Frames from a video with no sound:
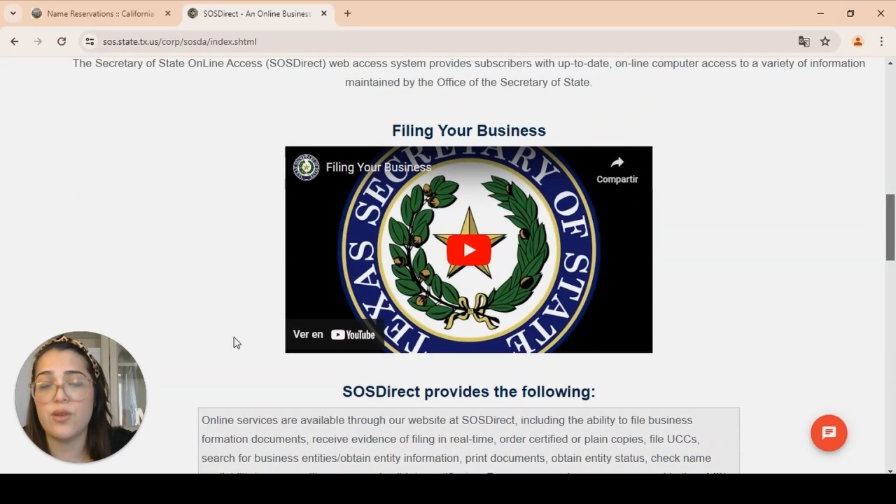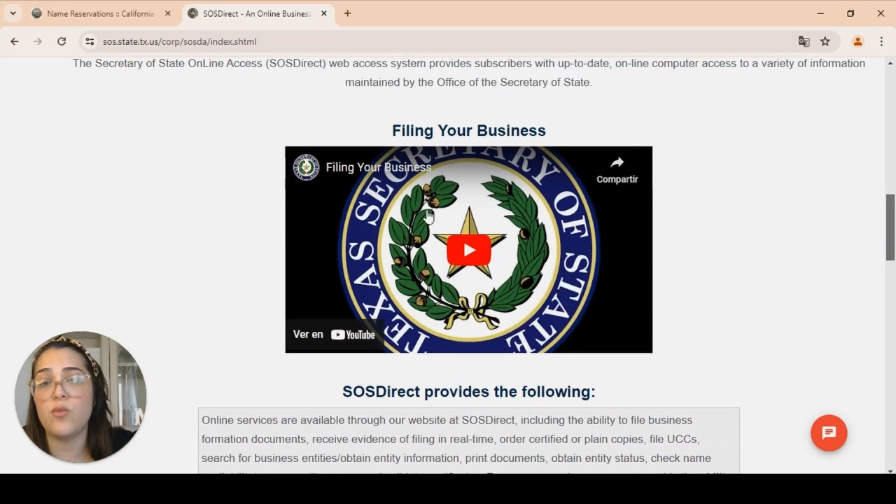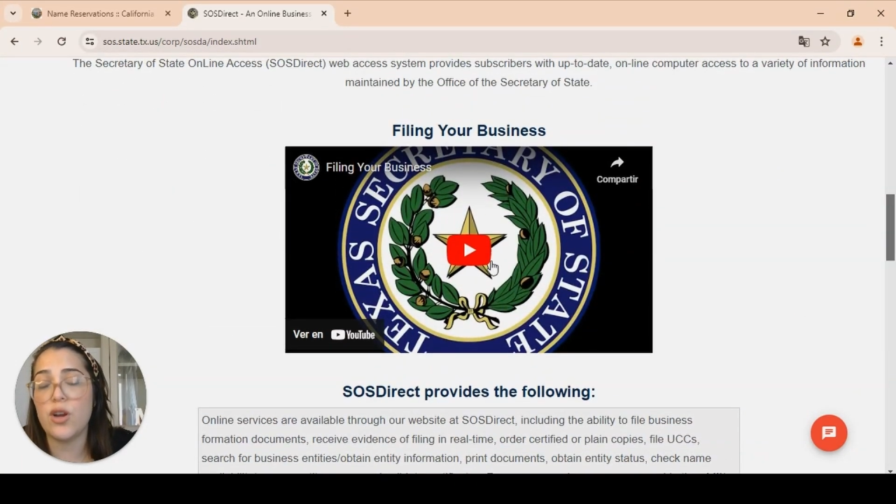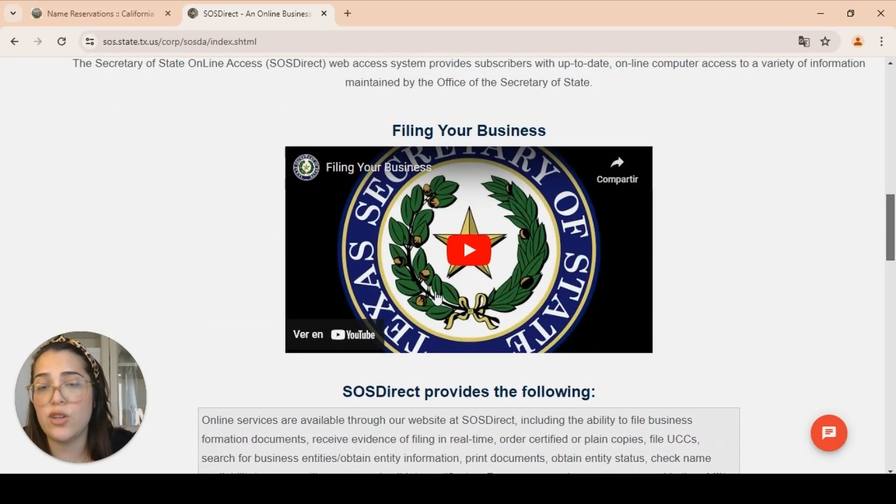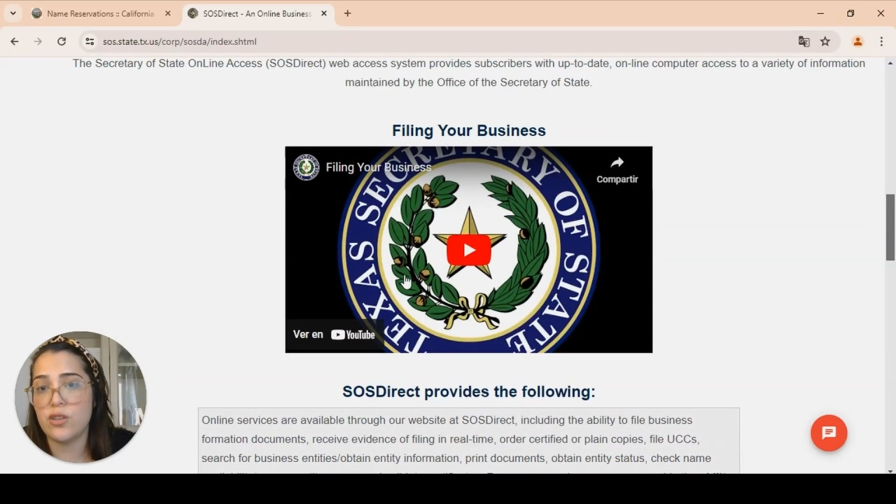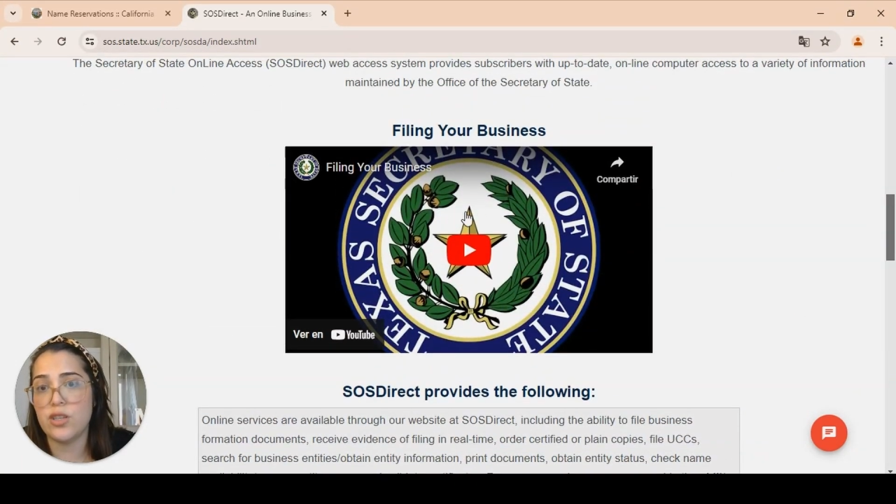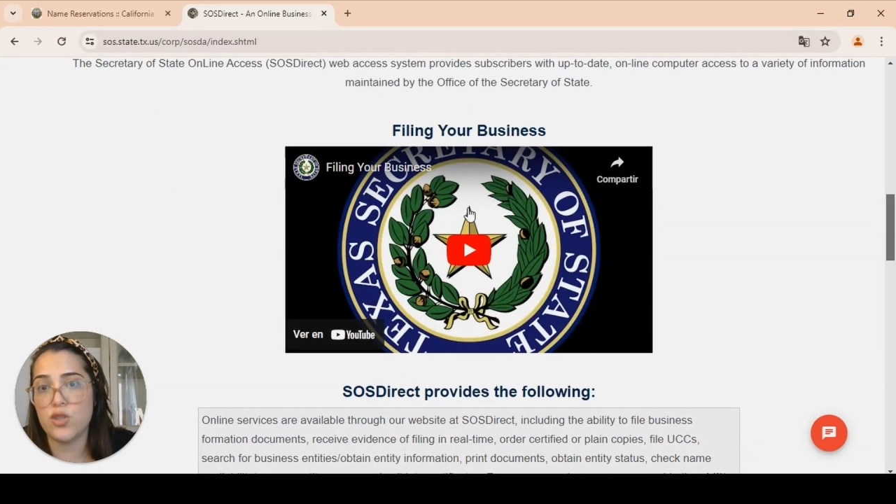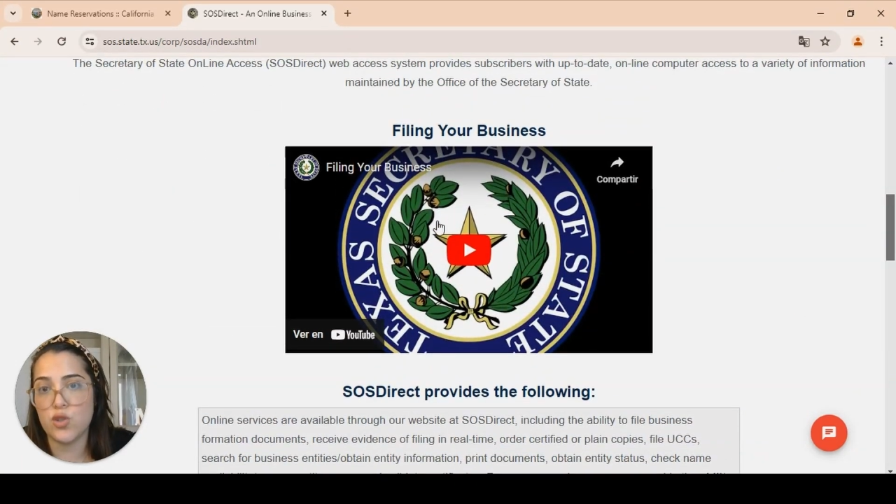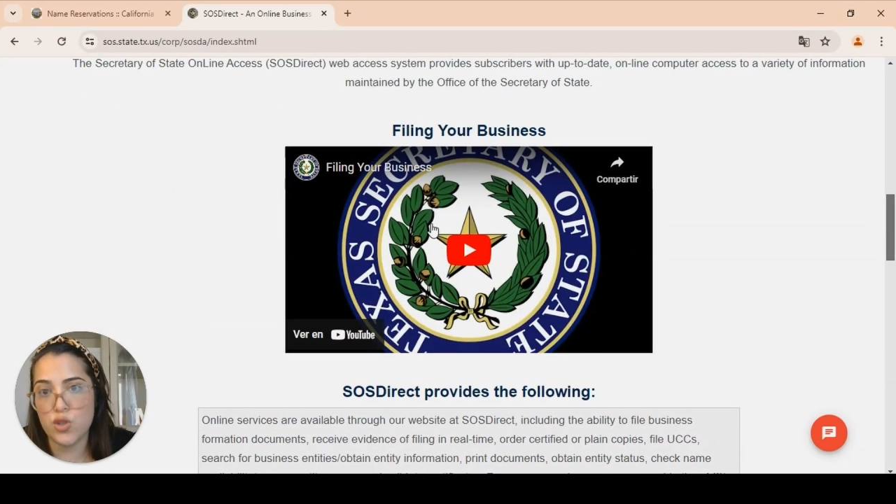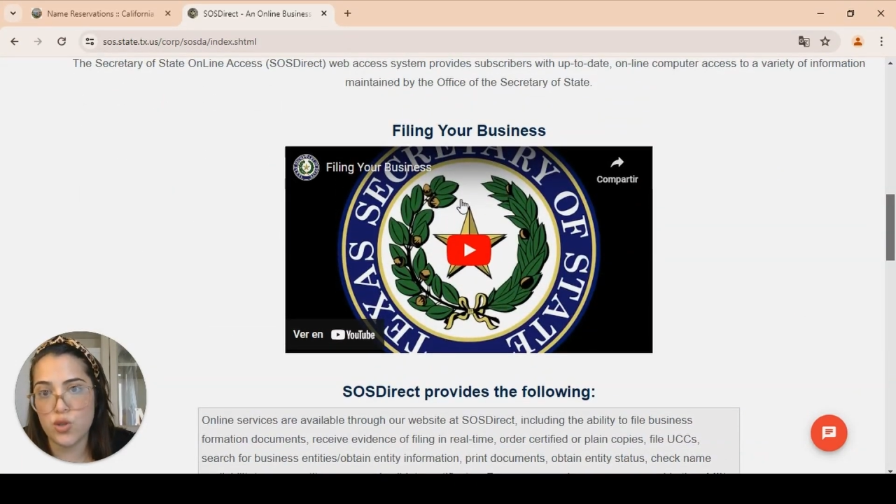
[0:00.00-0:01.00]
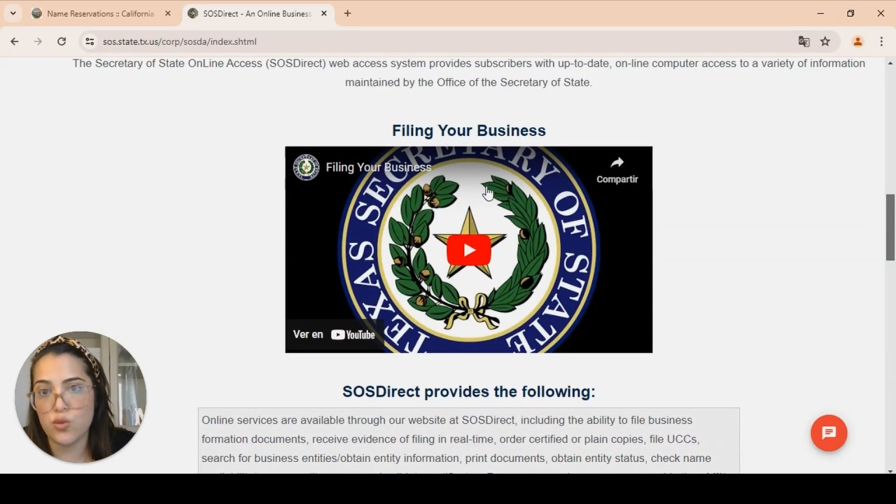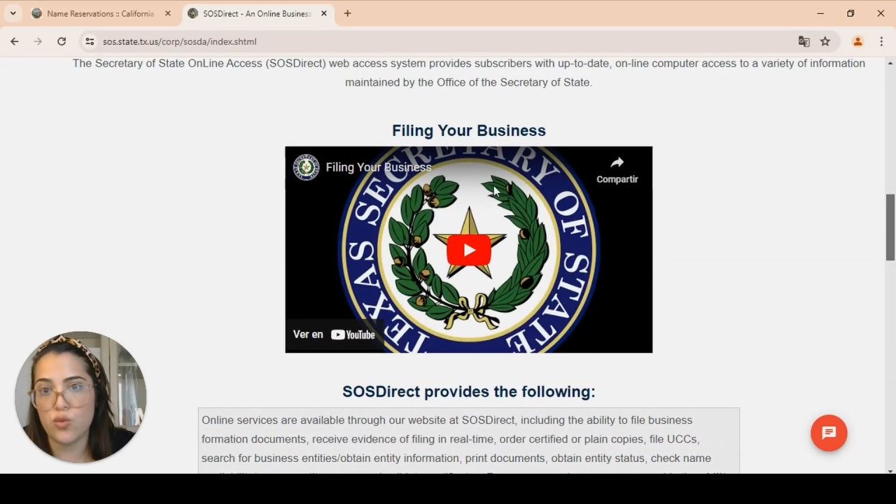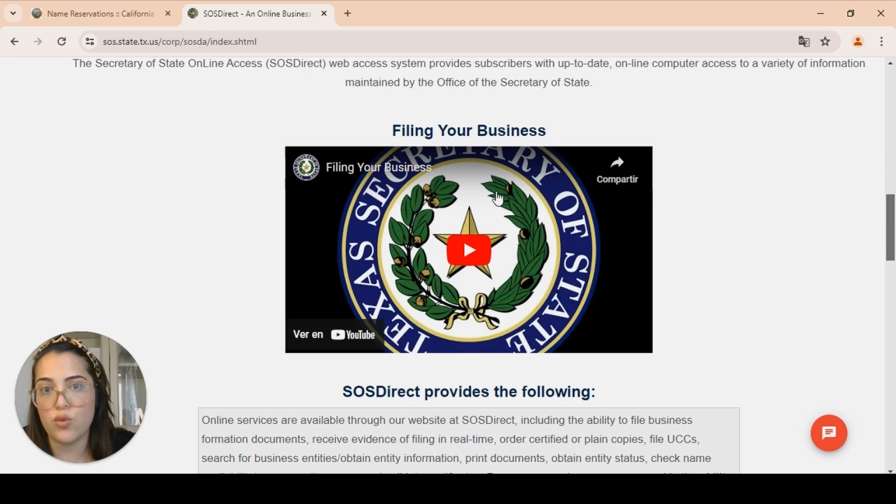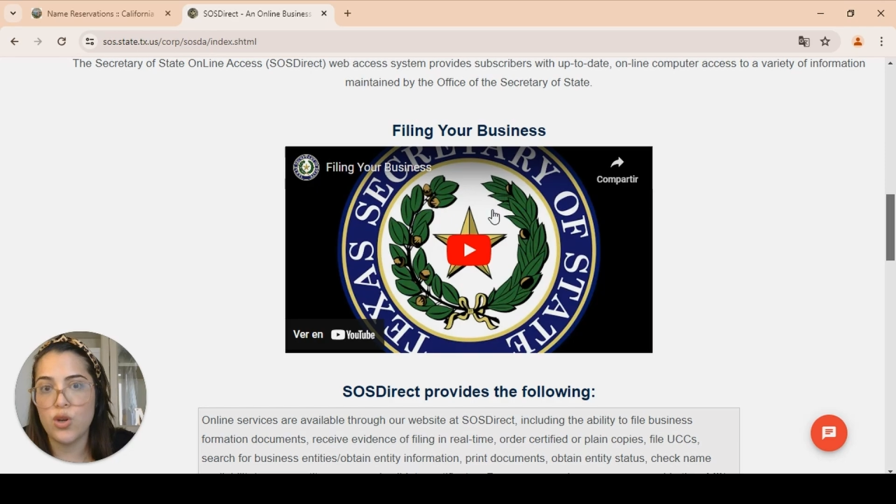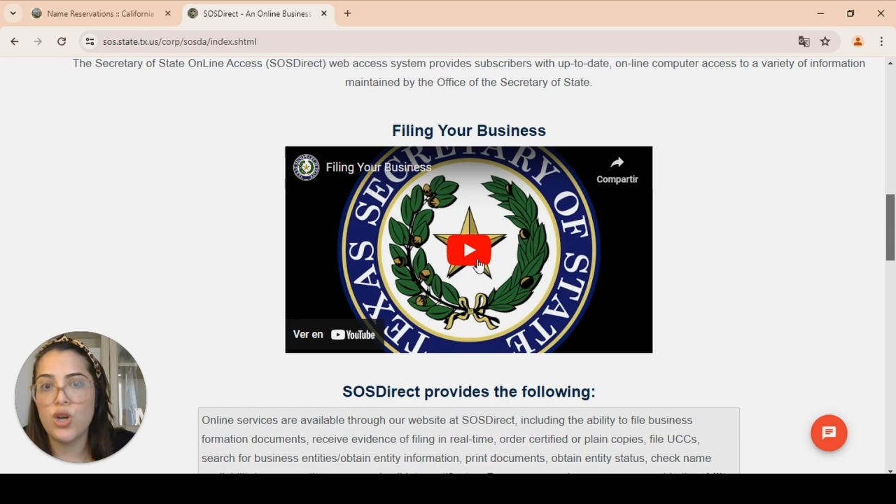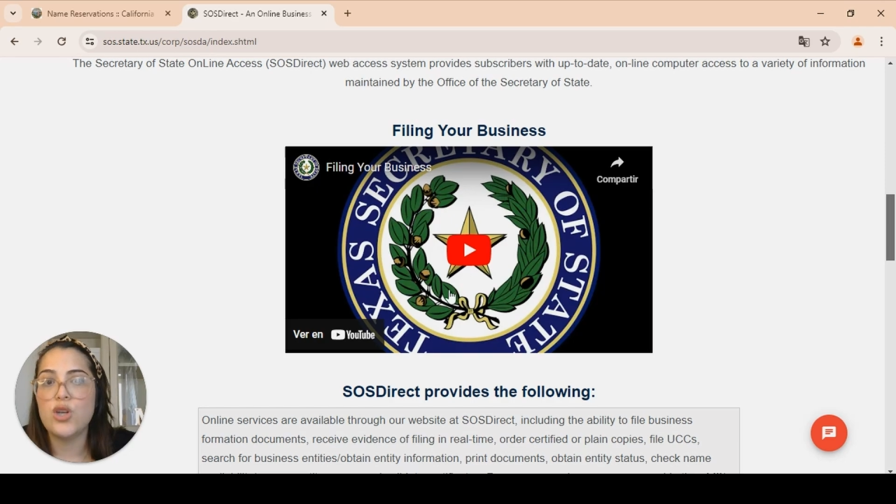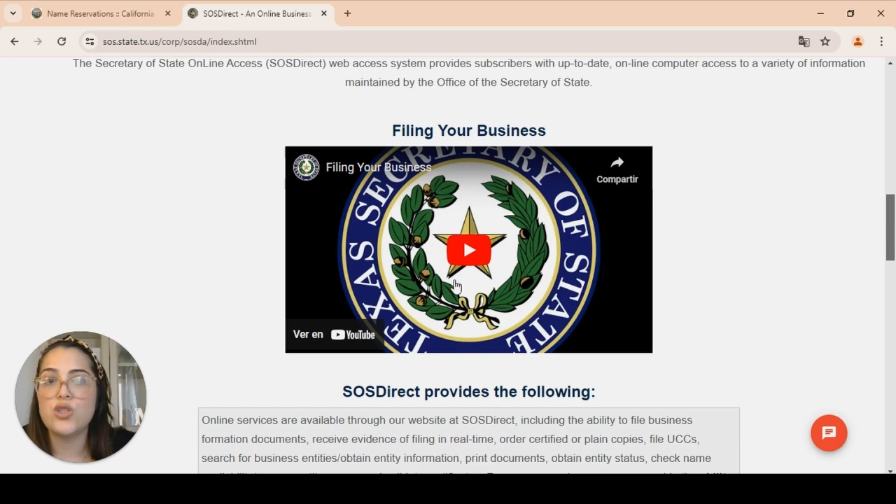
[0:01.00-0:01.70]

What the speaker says: on what you need to do